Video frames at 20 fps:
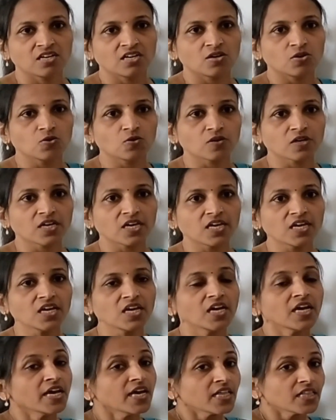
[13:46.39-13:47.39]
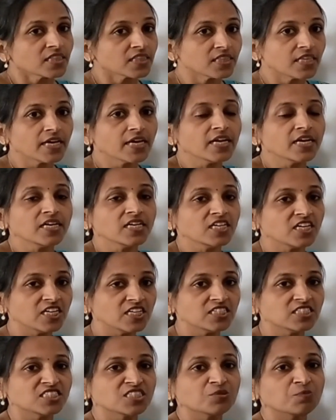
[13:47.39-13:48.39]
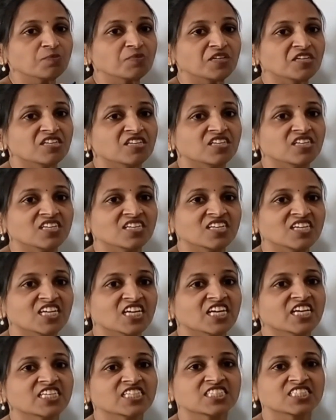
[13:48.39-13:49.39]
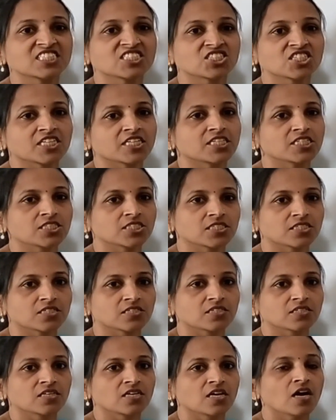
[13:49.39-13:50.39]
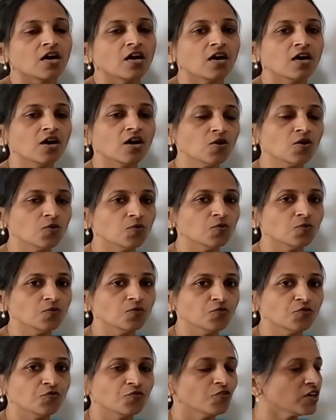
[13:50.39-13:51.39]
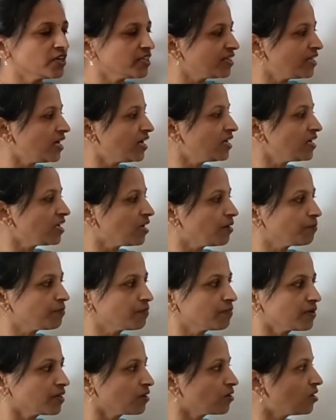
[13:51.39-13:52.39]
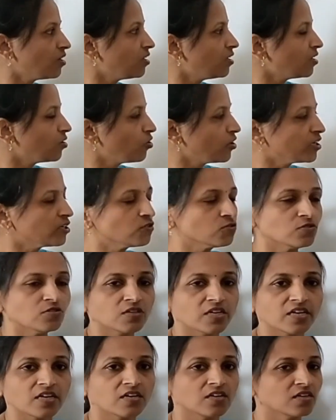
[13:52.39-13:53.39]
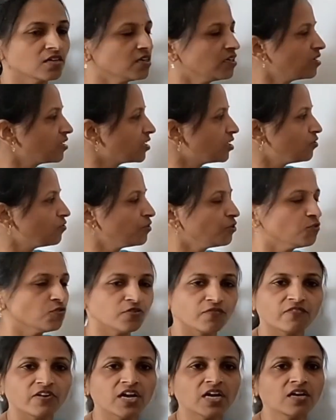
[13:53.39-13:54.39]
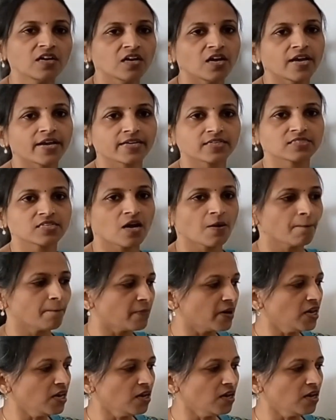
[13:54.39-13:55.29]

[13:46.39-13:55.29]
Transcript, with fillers: Okay, then its meaning gets changed. How? For that I am uh, going to uh, give you one example.